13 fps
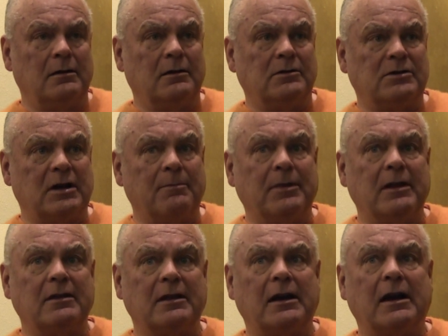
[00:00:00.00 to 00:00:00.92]

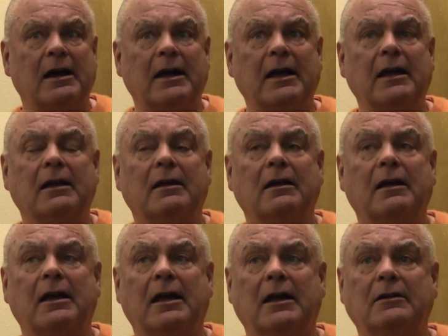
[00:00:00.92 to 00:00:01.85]
something that I
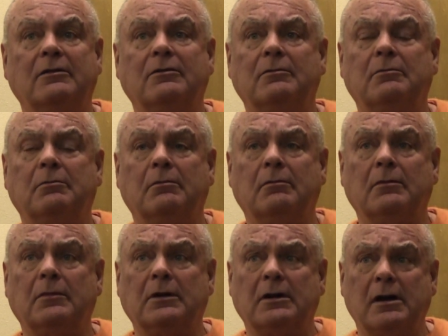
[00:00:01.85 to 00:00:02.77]
had
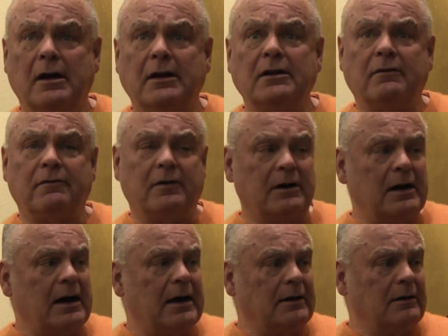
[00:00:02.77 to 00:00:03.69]
kind of
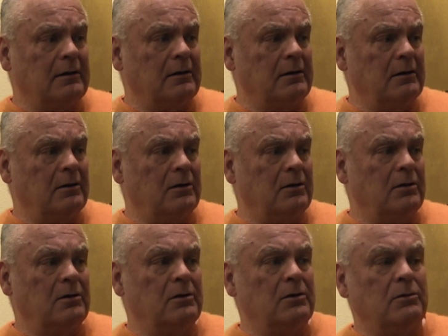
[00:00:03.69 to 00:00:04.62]
forgotten,
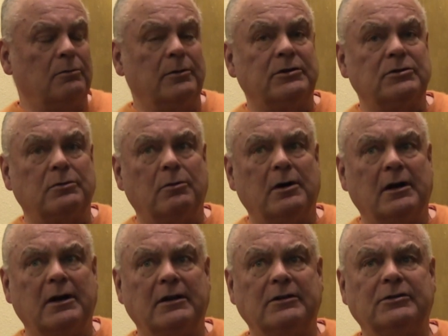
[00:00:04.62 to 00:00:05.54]
which
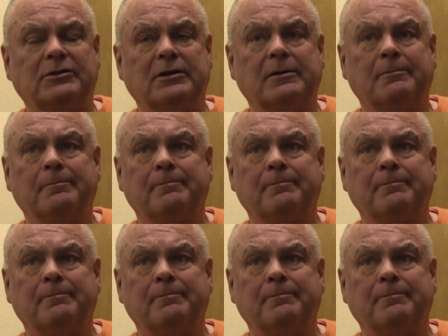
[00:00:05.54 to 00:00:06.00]
was